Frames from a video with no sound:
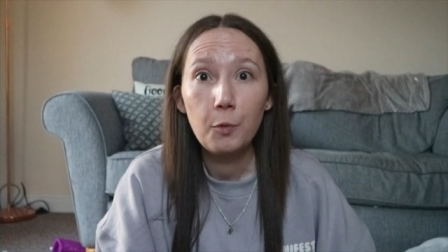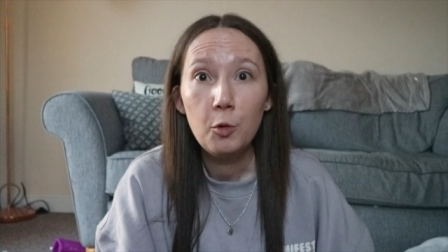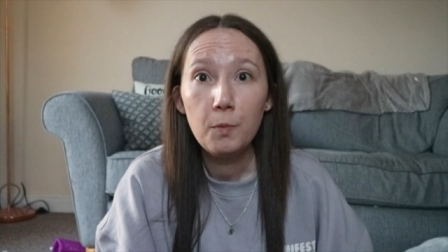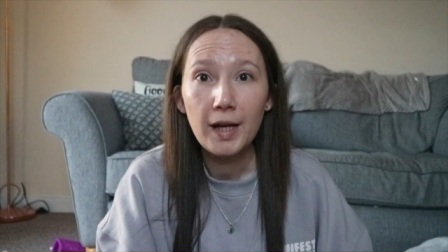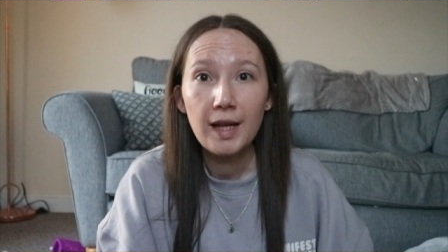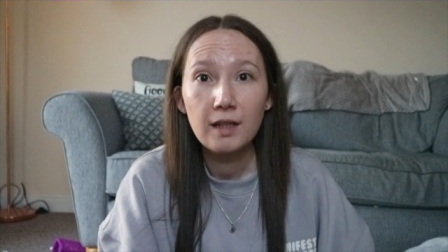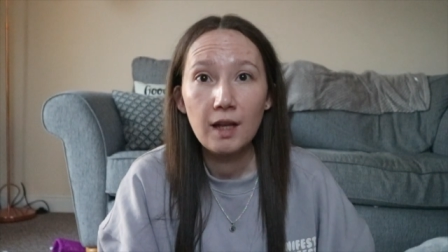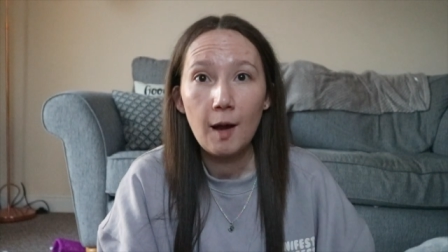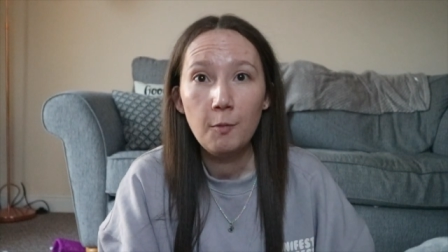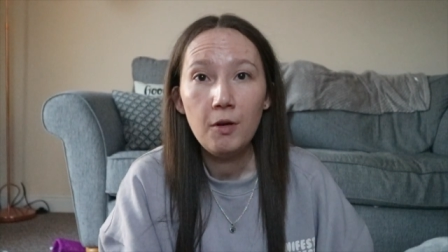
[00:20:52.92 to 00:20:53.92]
Oop, I kicked the
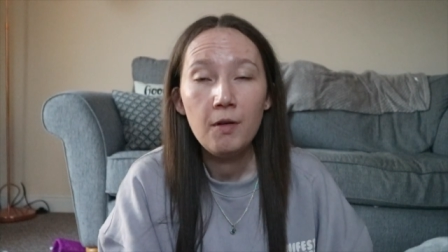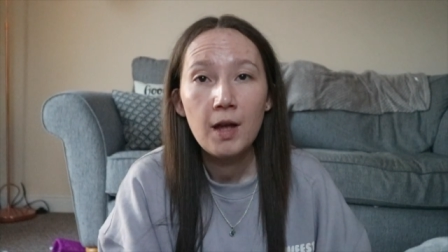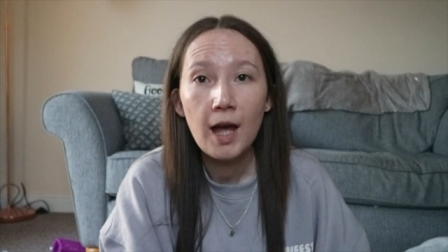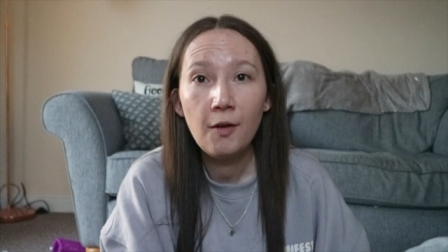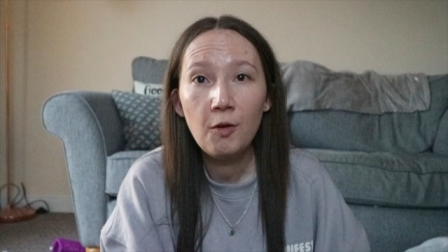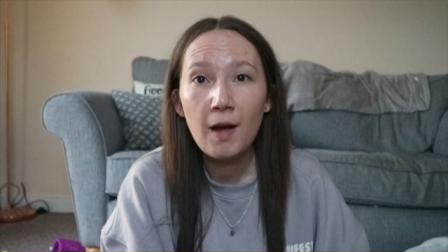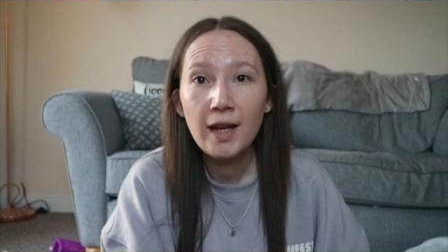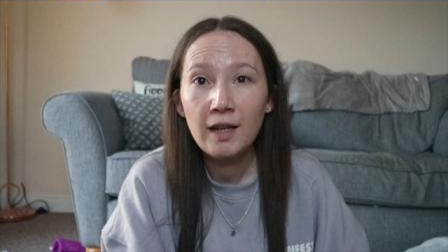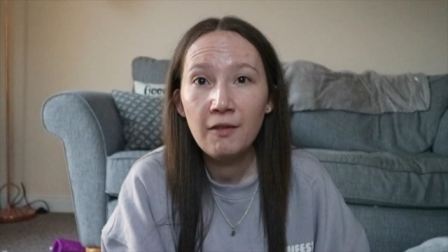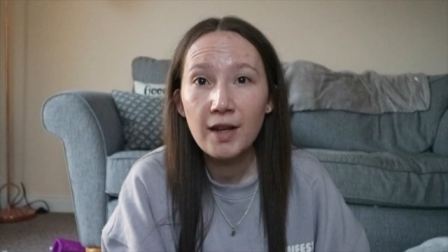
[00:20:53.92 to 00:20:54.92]
camera. I don't know why I
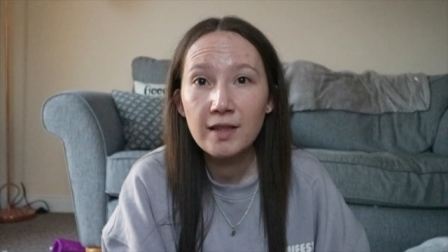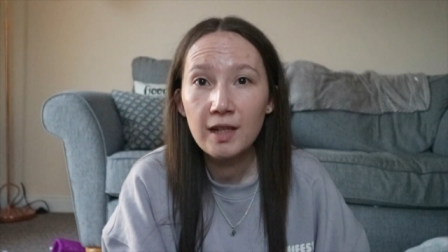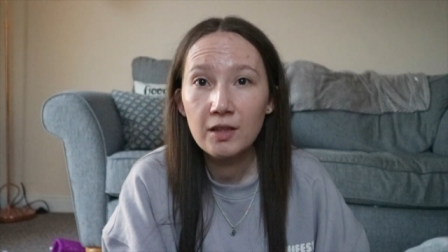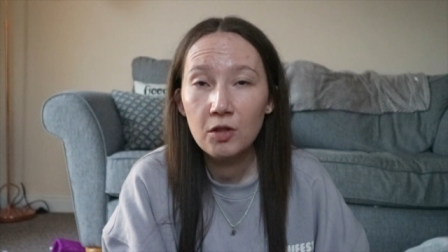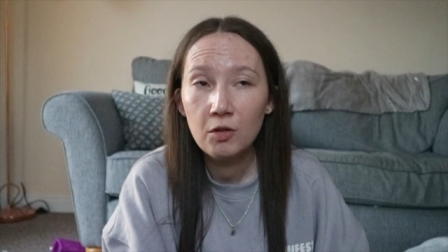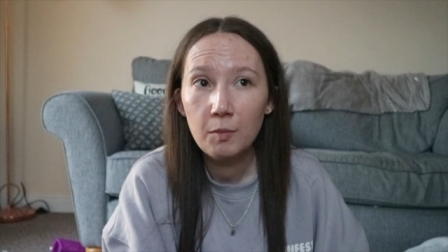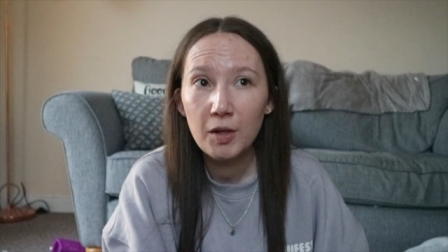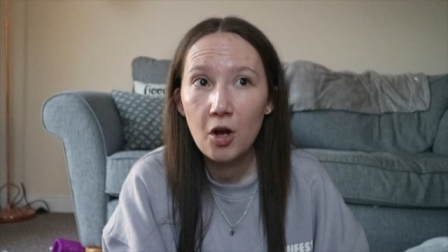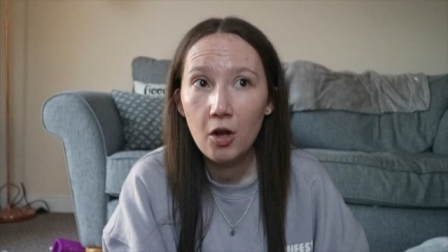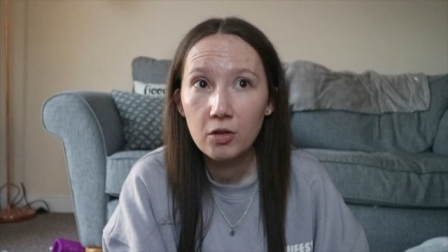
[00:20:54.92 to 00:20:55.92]
didn't invest in it sooner,
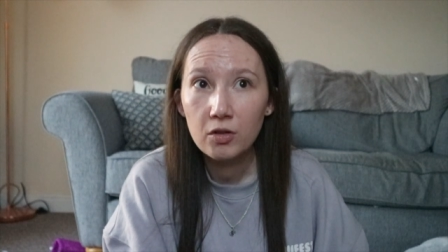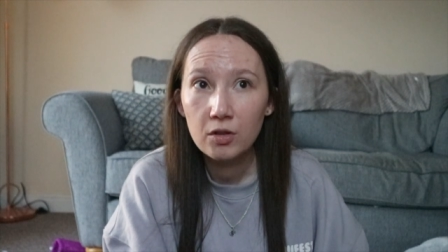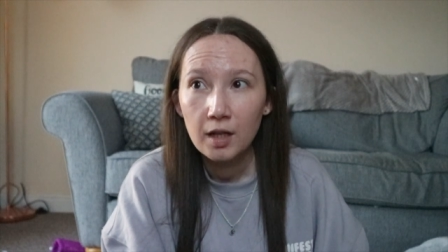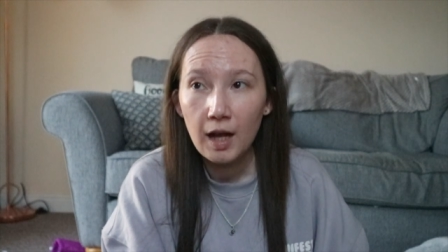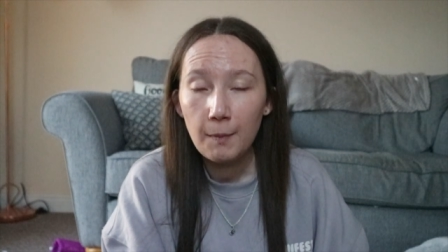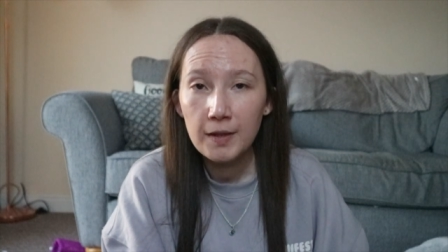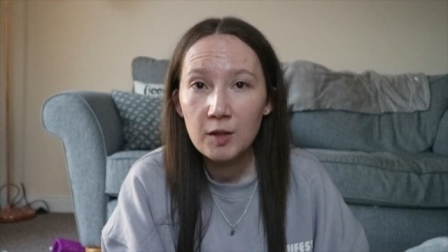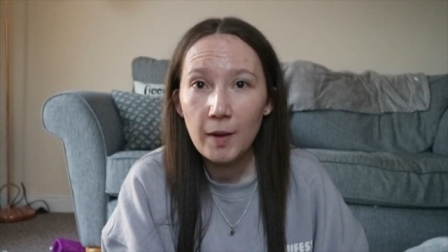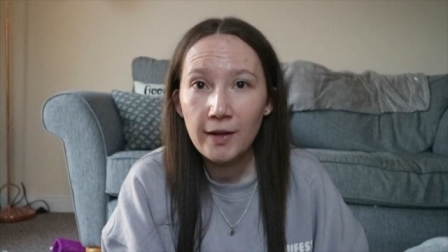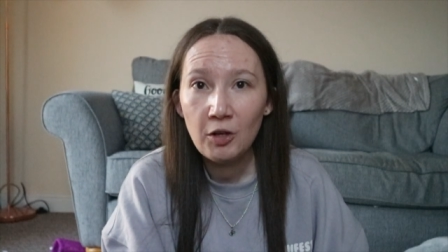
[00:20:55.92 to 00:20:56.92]
because I've been
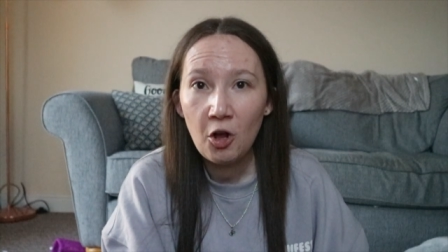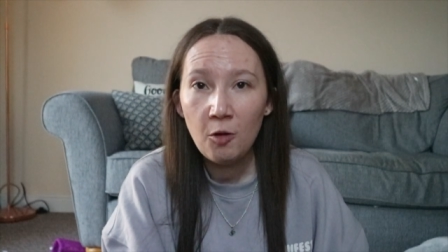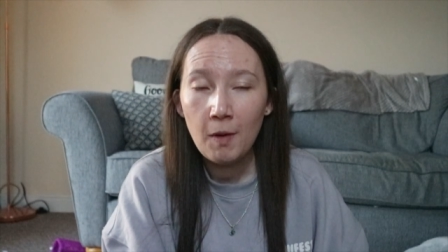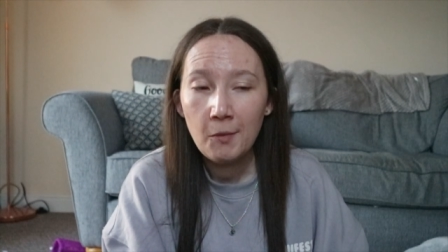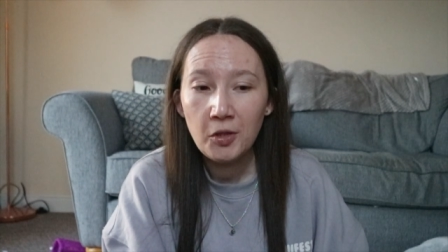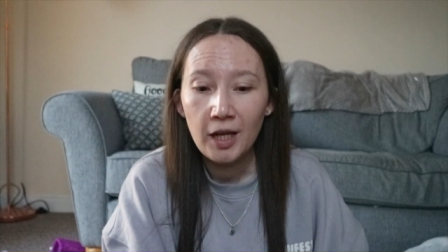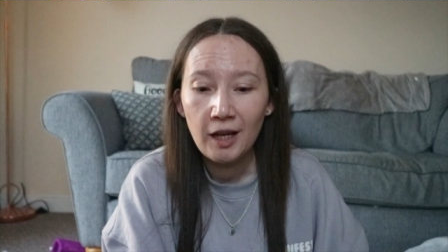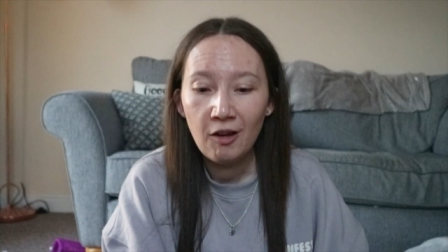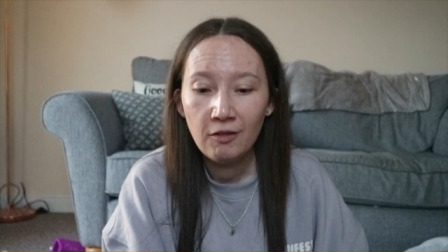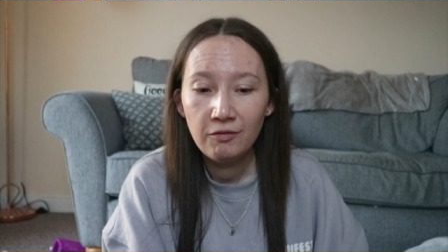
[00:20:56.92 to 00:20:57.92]
spending all my
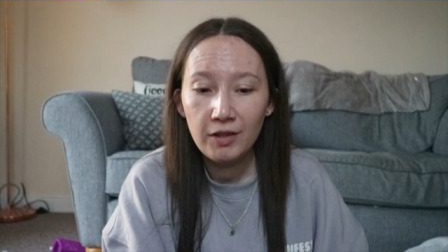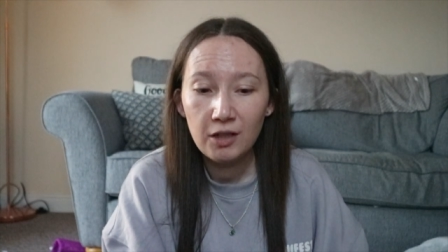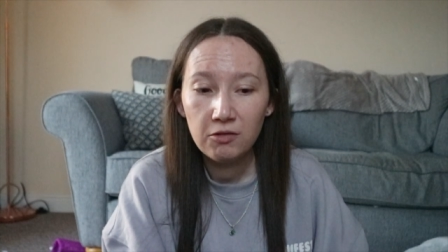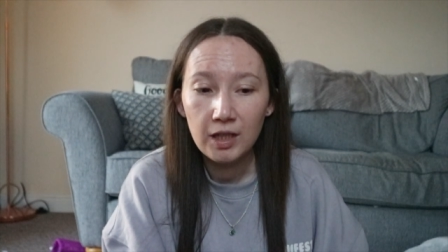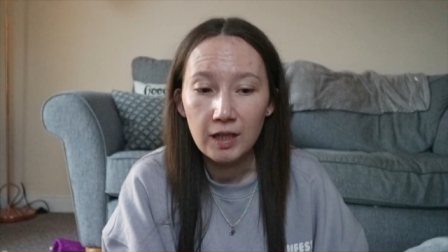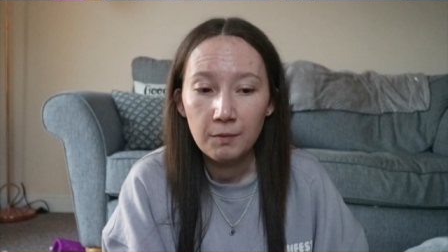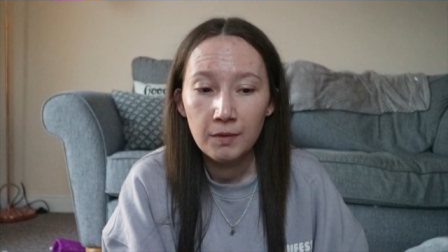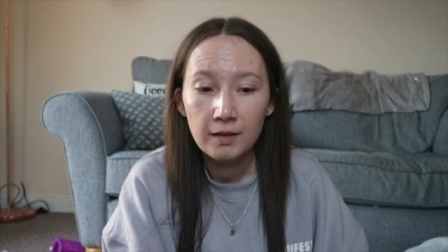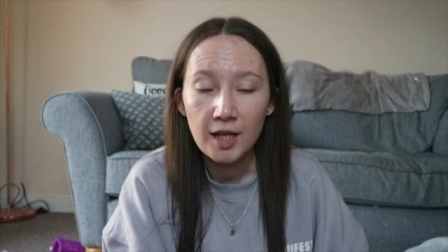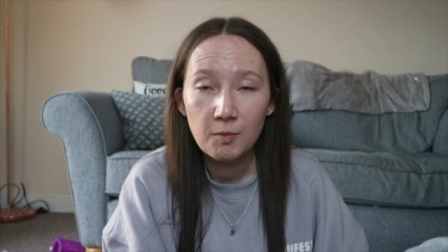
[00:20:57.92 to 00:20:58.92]
money on Veet cream
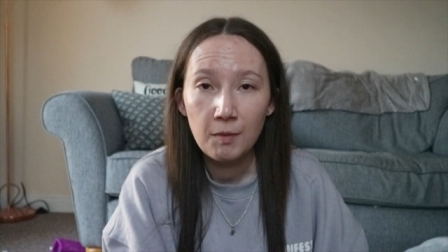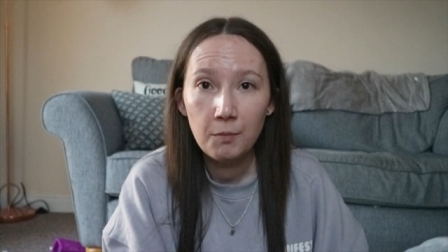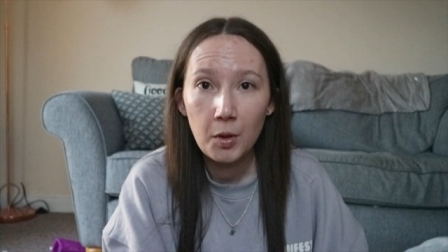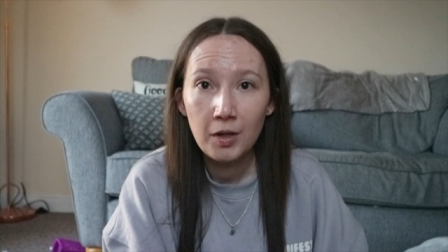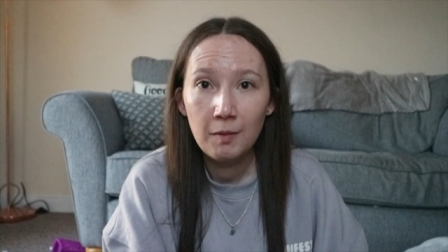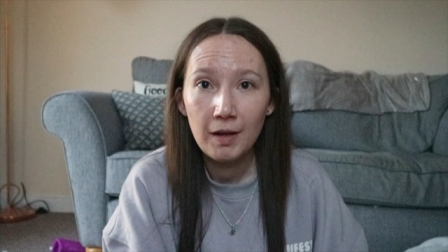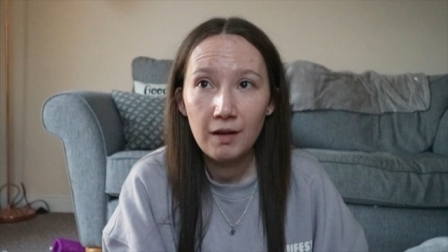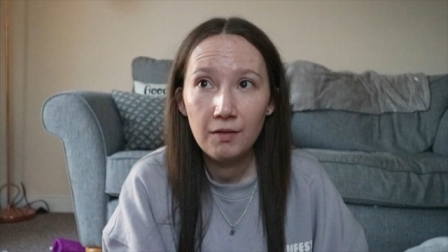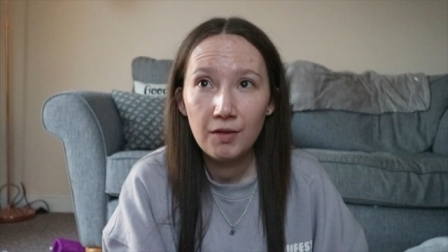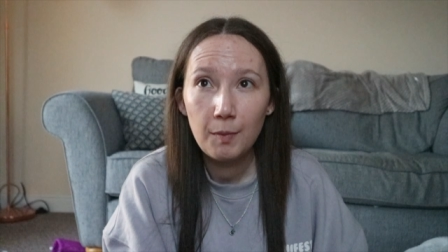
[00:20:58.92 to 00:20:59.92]
that's been burning
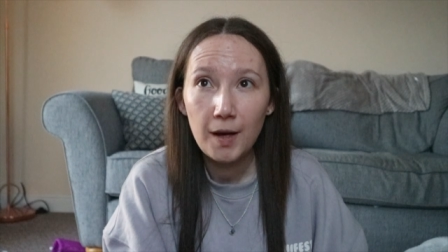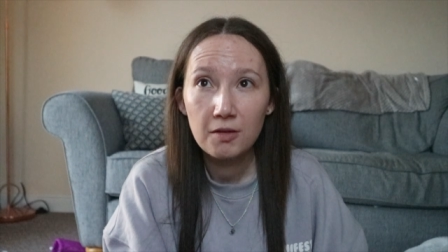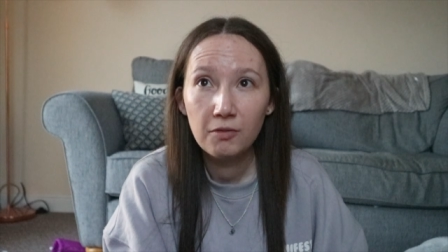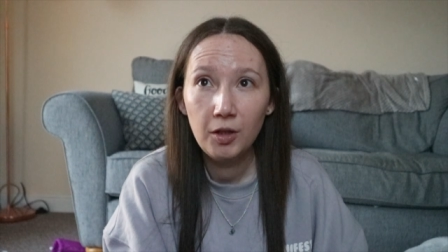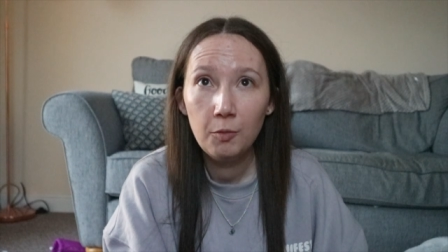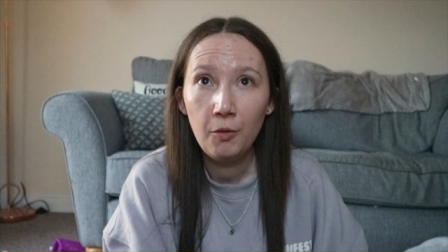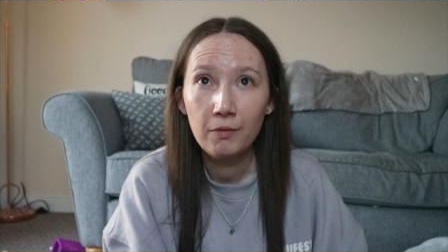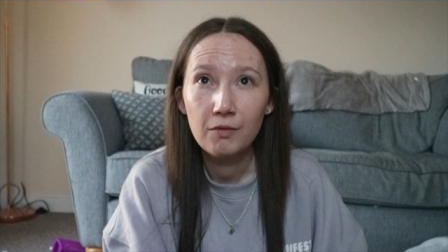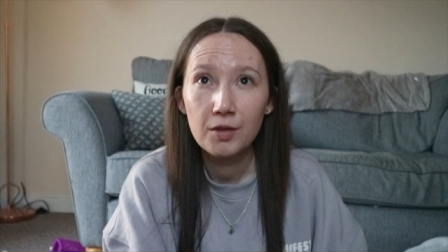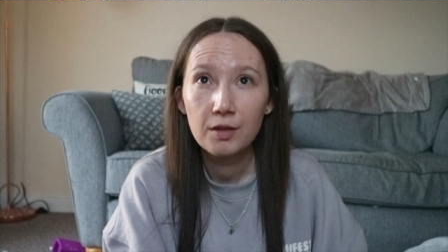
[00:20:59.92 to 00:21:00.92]
me for the past few
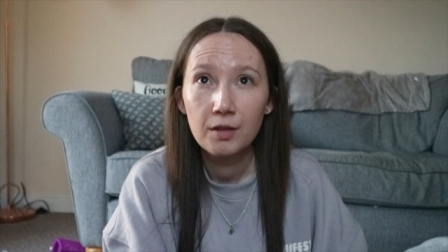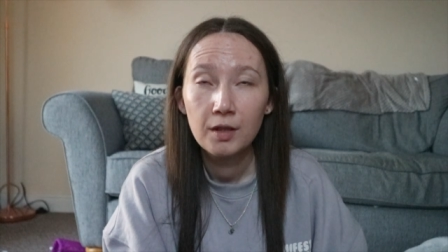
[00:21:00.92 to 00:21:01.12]
months,